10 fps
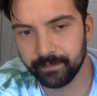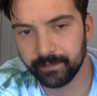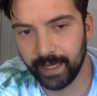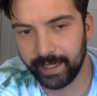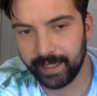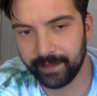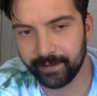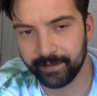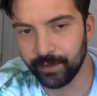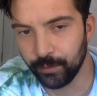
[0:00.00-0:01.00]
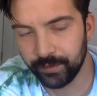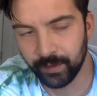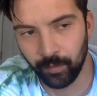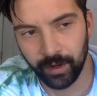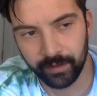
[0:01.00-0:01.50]
I can get this new
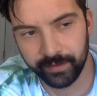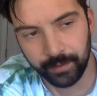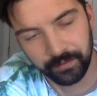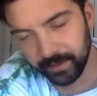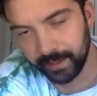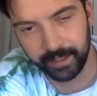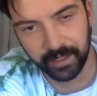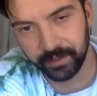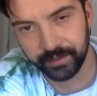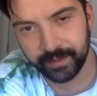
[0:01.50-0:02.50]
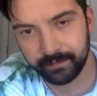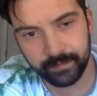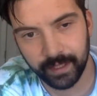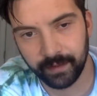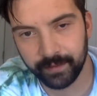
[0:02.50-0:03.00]
somewhere else. And he was like, here, just,
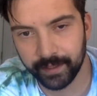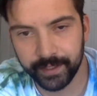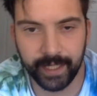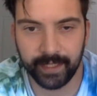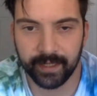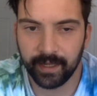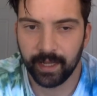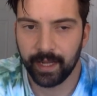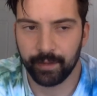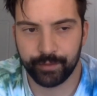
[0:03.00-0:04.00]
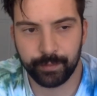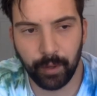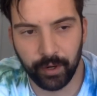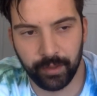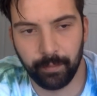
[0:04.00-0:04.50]
here, take it. It was just
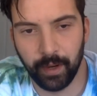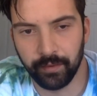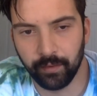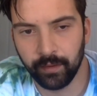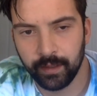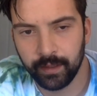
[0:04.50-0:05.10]
part of the bundle.